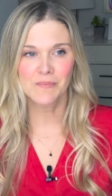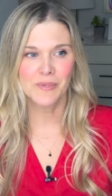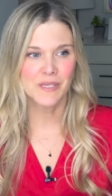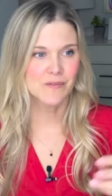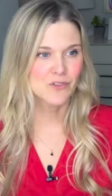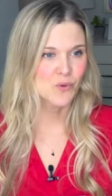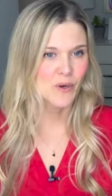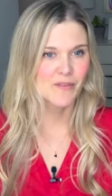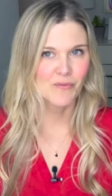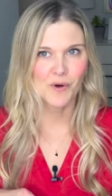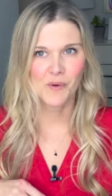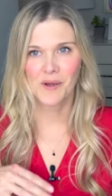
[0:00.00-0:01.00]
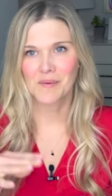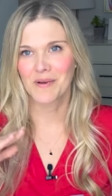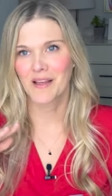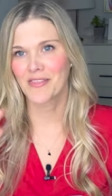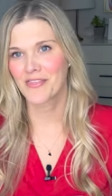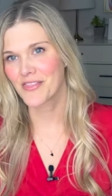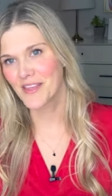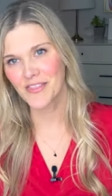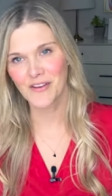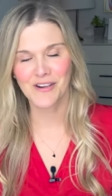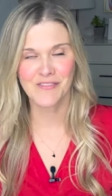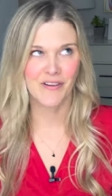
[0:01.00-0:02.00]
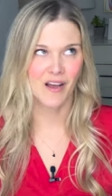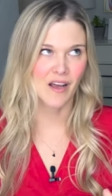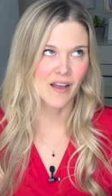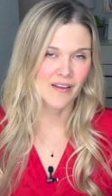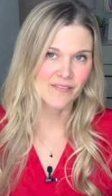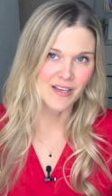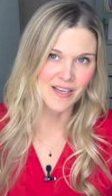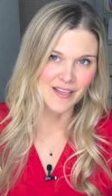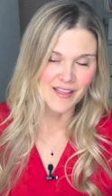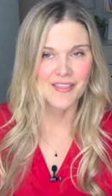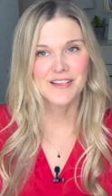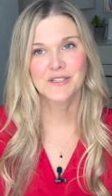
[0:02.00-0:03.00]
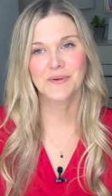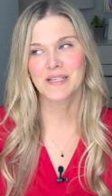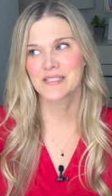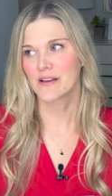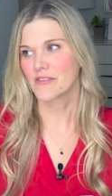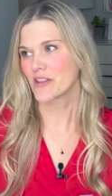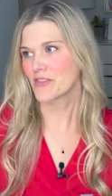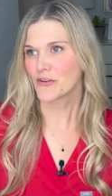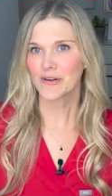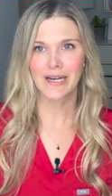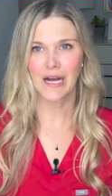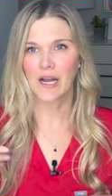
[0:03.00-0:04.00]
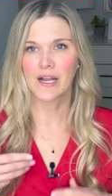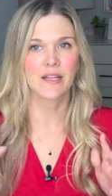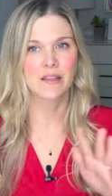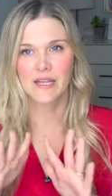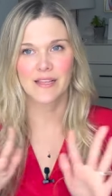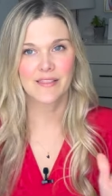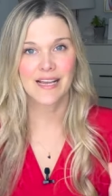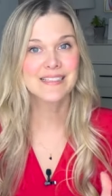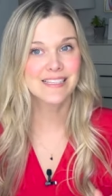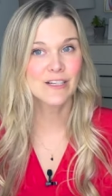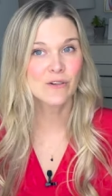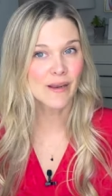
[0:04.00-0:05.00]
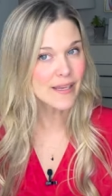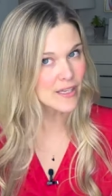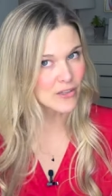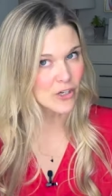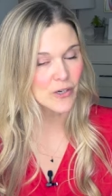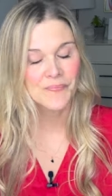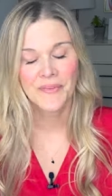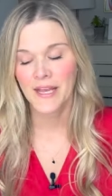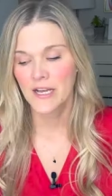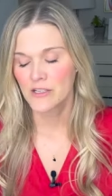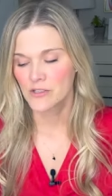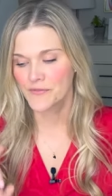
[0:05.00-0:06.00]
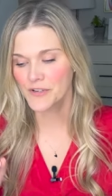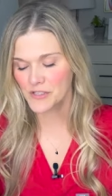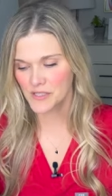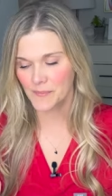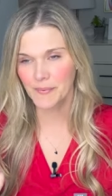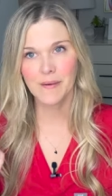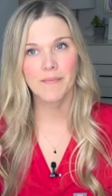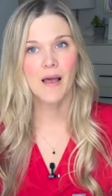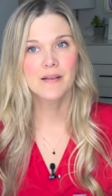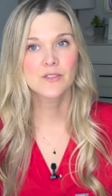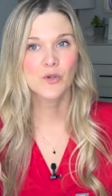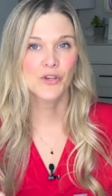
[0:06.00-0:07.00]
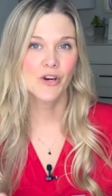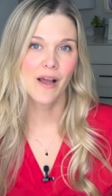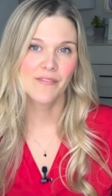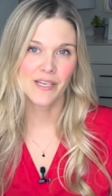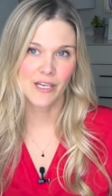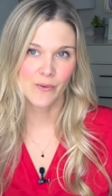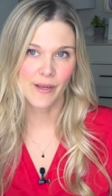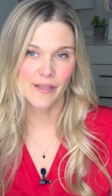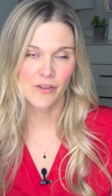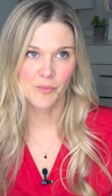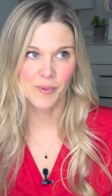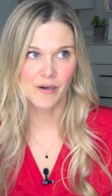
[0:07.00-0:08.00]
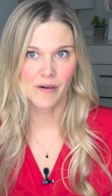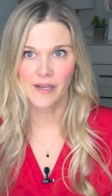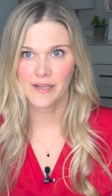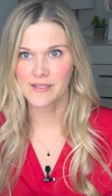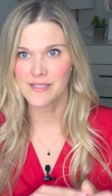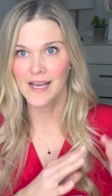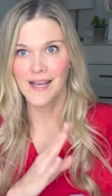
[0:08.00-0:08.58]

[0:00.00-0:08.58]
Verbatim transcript: be 24 one month, then 35, then 27, then 39. That, that's irregular. So if you're skipping months or you're having irregular periods